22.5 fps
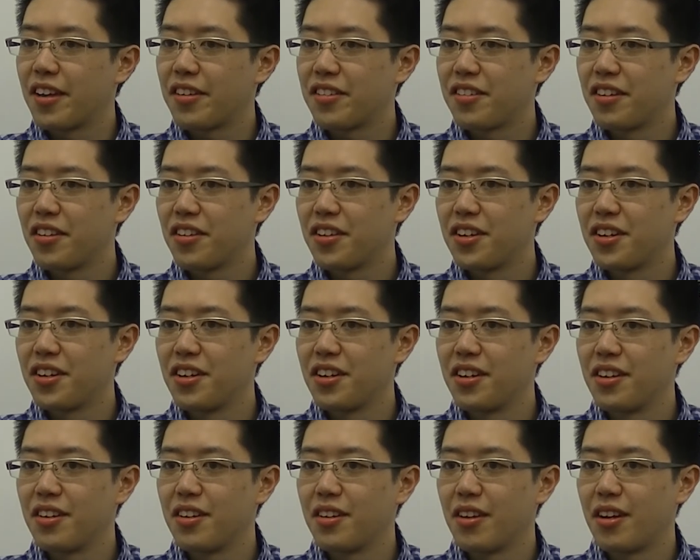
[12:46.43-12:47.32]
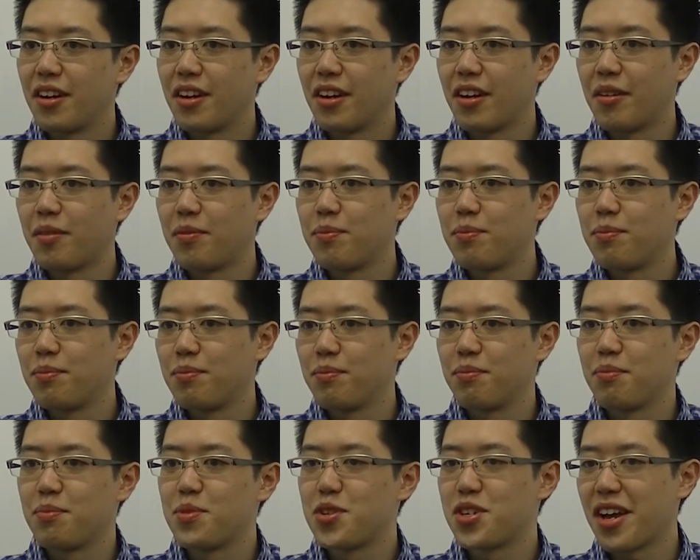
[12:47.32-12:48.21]
guess the other
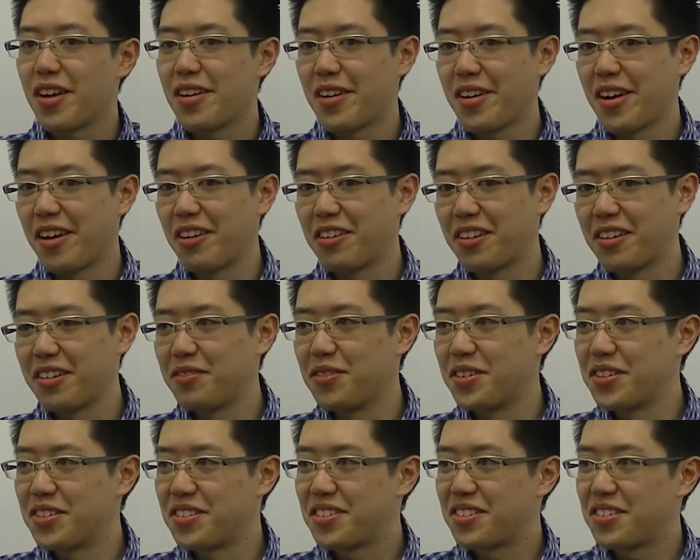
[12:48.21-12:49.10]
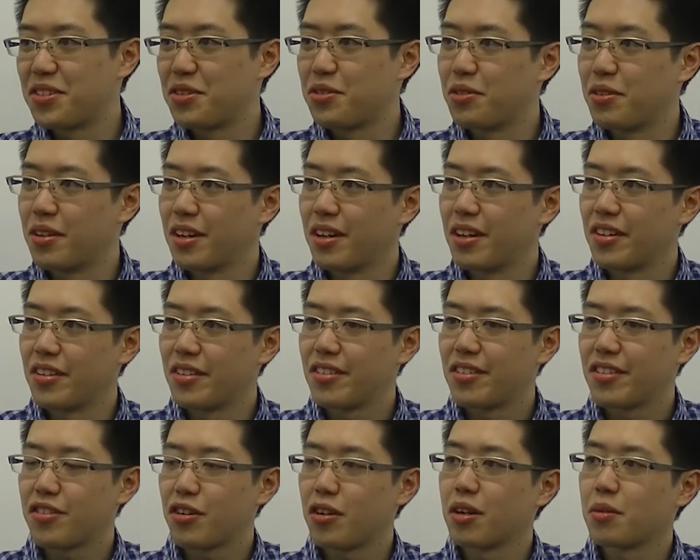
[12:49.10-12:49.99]
shout out I'll give is to the
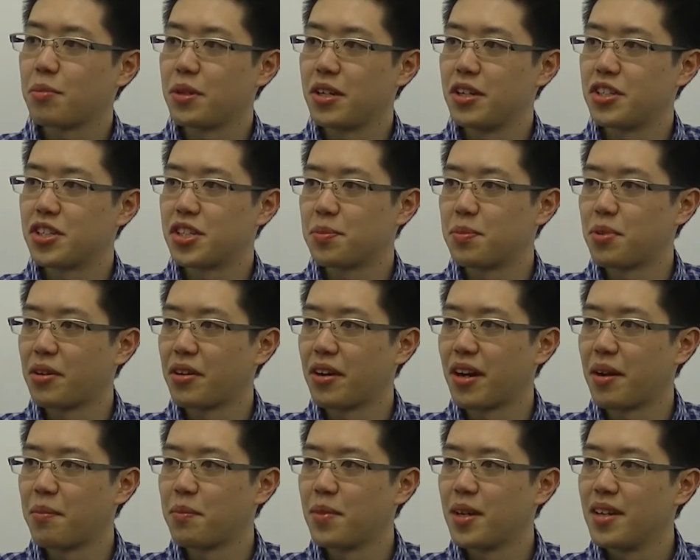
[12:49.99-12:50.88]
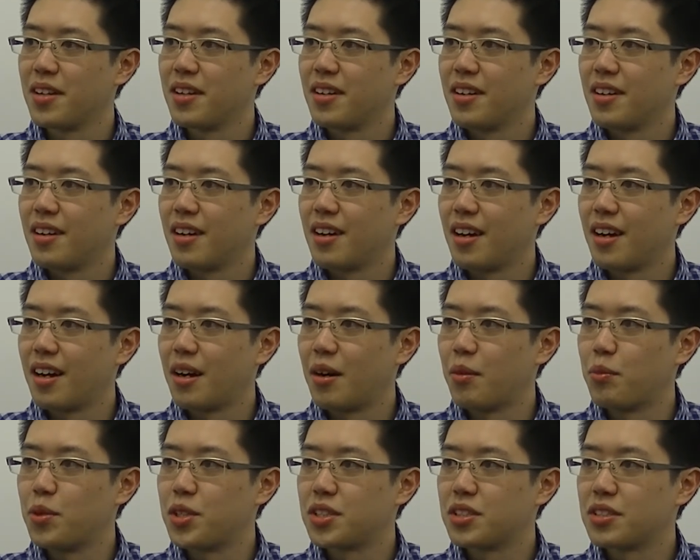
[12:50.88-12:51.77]
Startup Leadership Program,
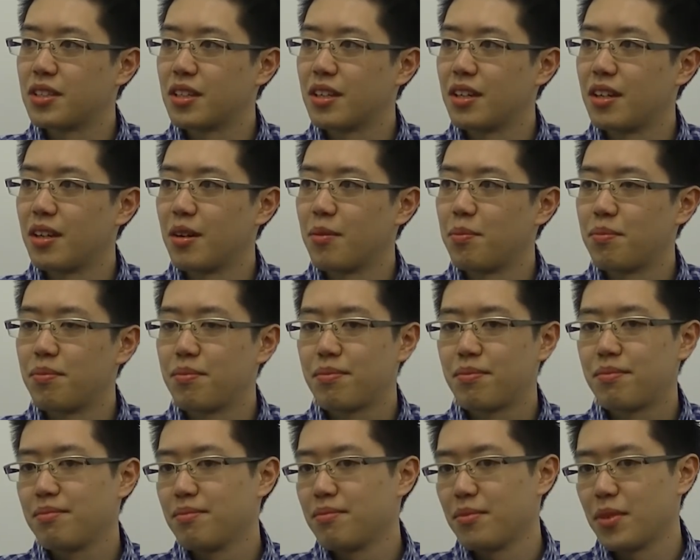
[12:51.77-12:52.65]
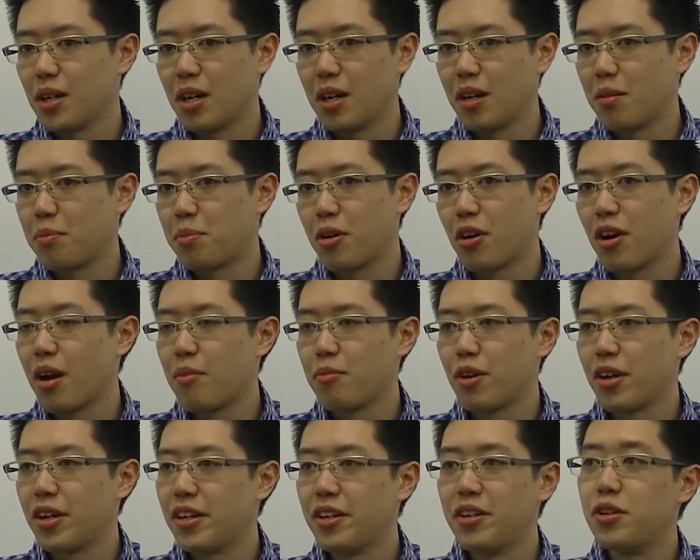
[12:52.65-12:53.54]
which is a
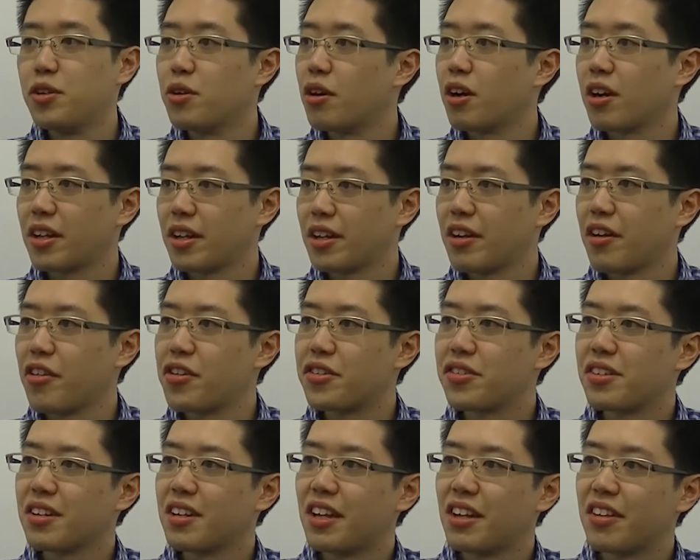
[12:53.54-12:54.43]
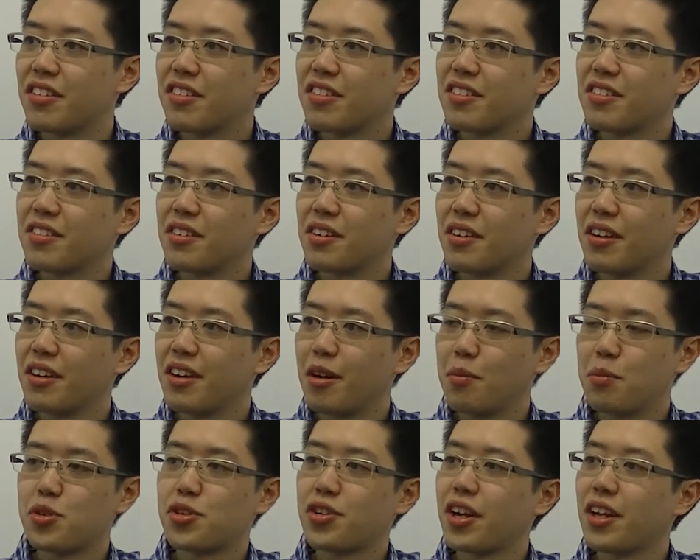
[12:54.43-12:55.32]
program run in New York and other cities to
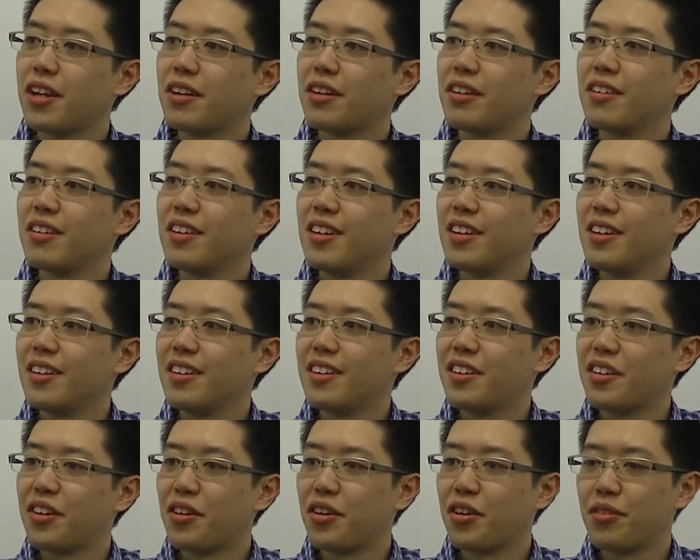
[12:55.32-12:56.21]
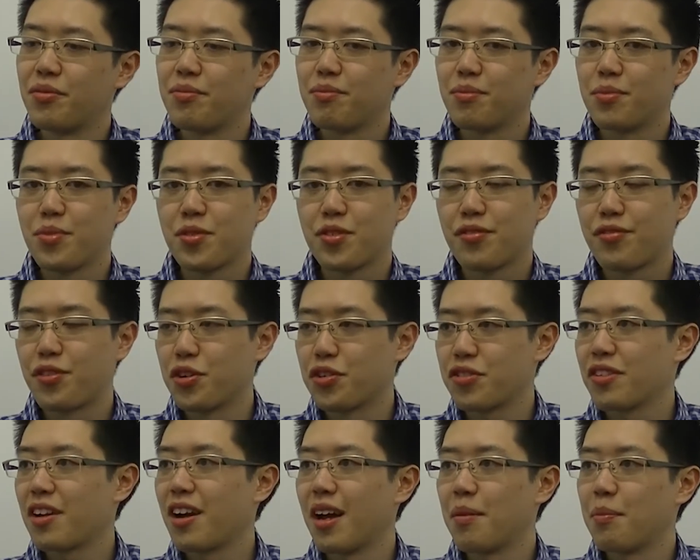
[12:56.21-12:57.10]
help train
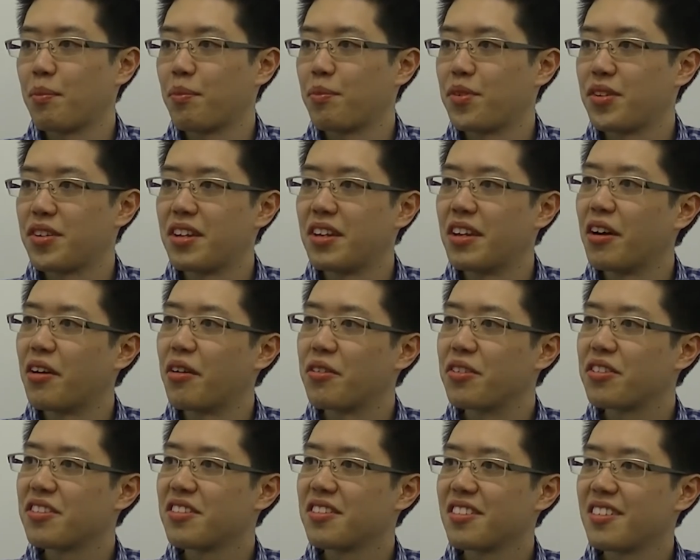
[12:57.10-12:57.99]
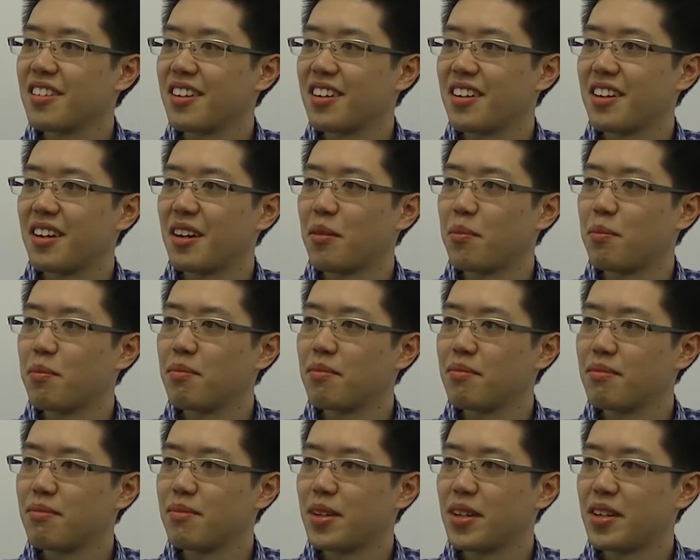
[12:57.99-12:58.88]
first-time CEOs.
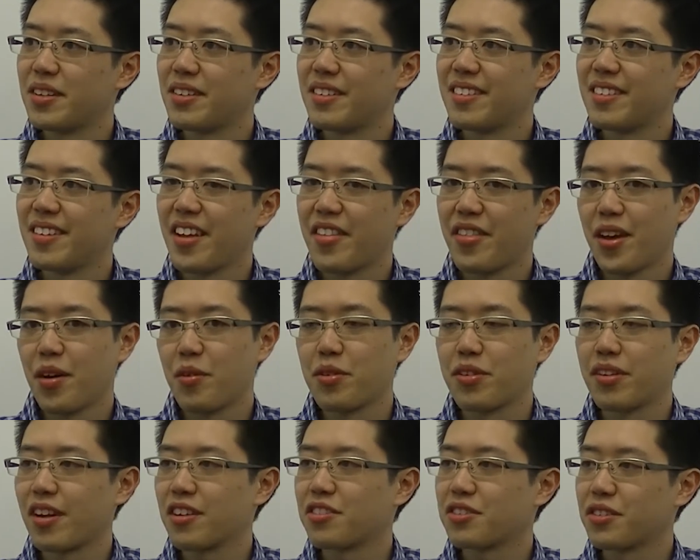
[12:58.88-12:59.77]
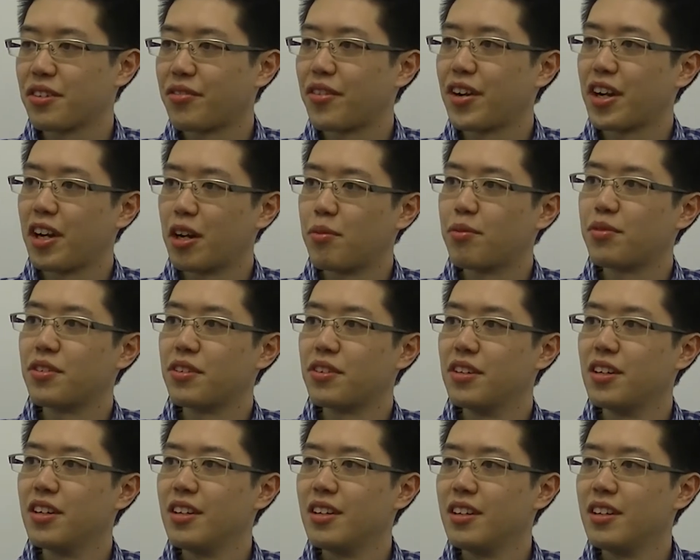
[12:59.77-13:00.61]
And that was actually a very helpful,